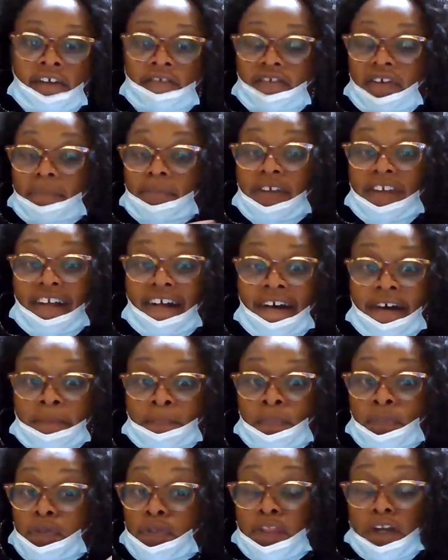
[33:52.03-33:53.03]
from
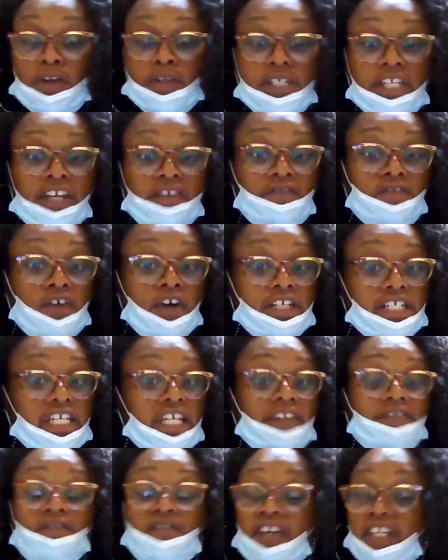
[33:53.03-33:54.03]
young 13
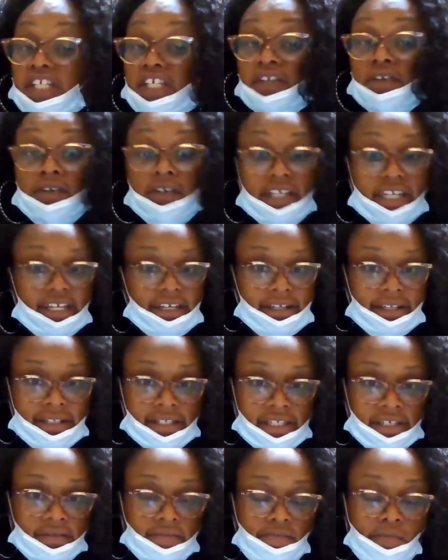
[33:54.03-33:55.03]
14 15 year
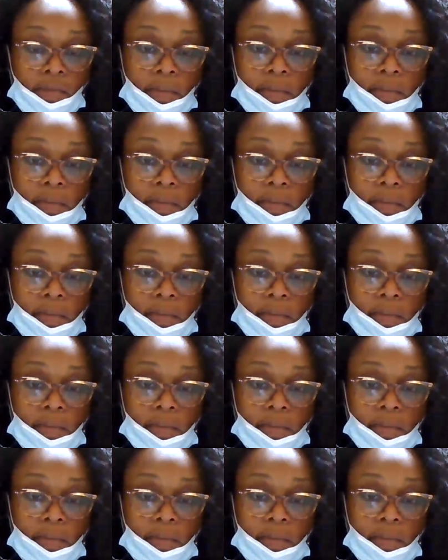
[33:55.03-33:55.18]
kids